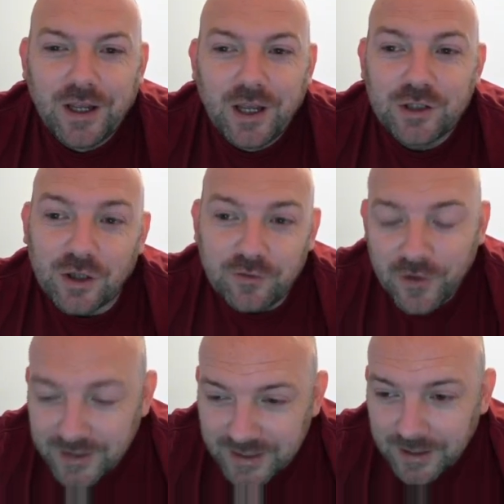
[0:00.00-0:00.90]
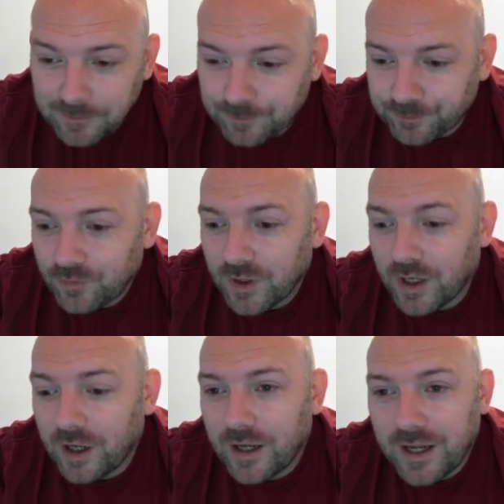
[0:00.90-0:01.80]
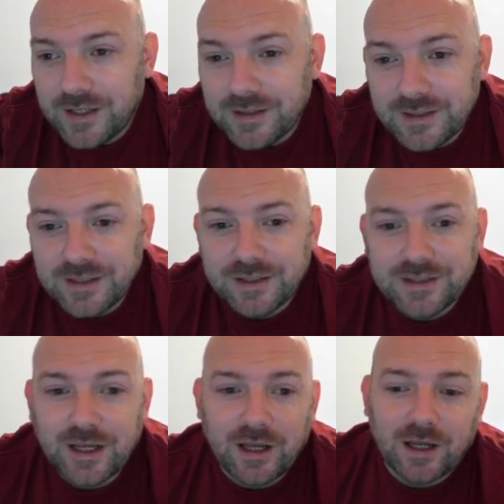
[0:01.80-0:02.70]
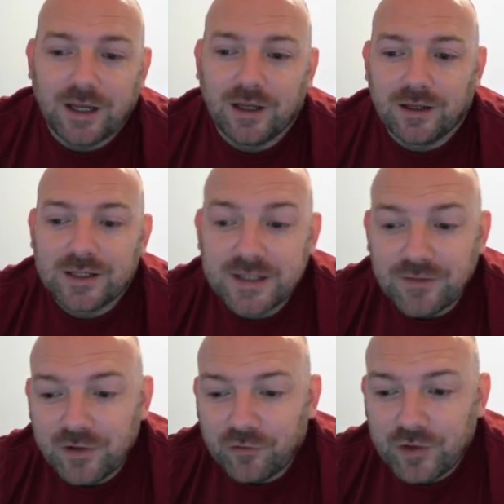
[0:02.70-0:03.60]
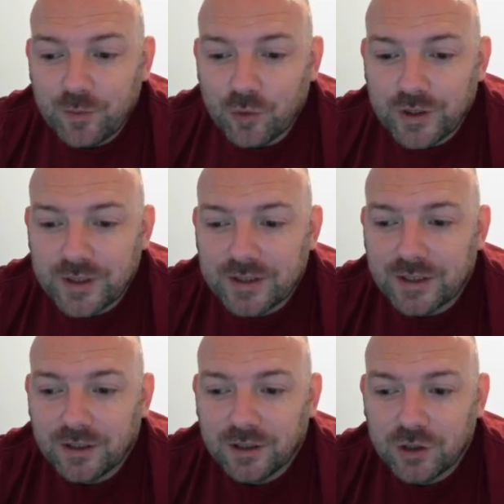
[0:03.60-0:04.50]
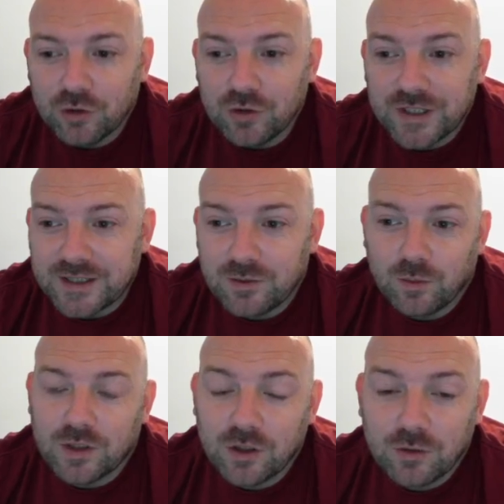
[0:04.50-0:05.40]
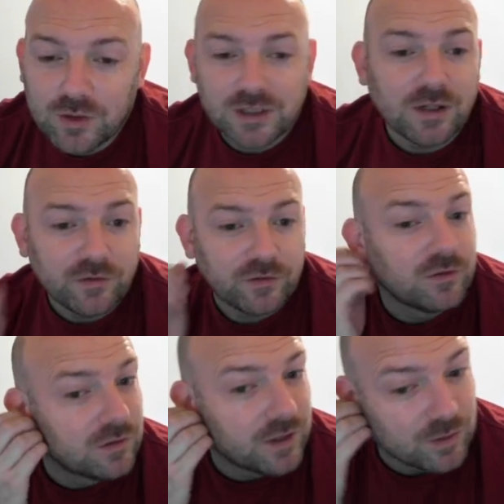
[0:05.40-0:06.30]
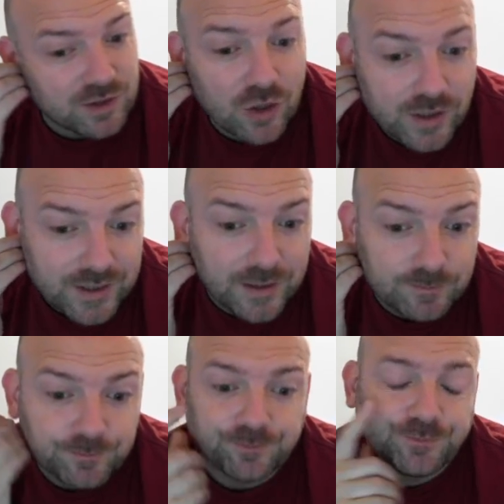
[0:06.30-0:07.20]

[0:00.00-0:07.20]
So first game ended 73 points to 61. So it was a tight game.